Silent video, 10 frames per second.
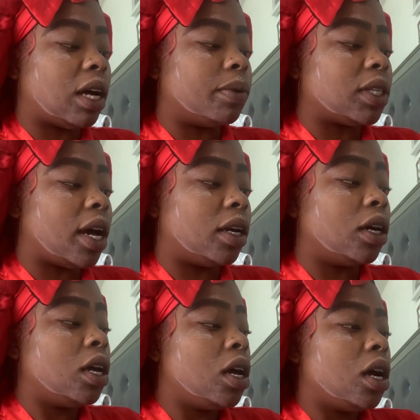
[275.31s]
I was kind
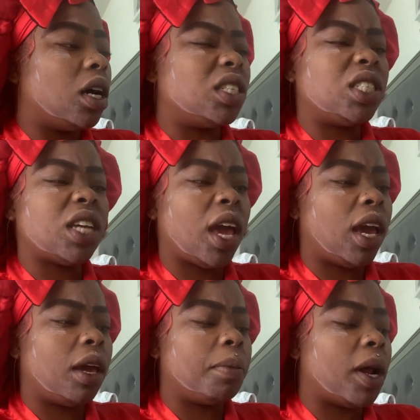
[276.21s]
of
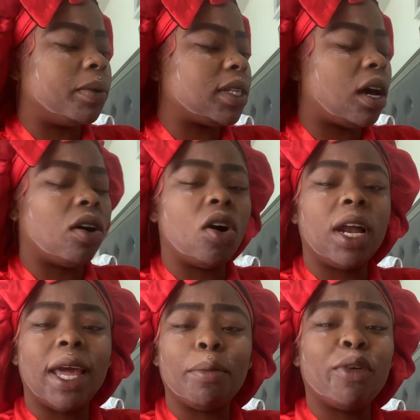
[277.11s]
ashamed. I was kind of all
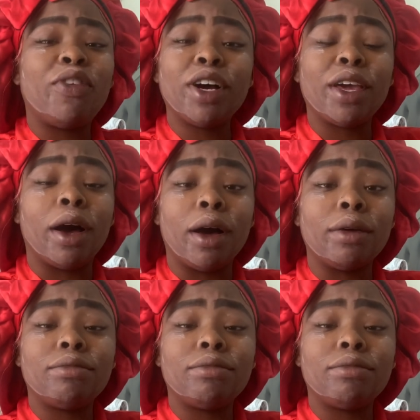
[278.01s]
that, but fuck y'all,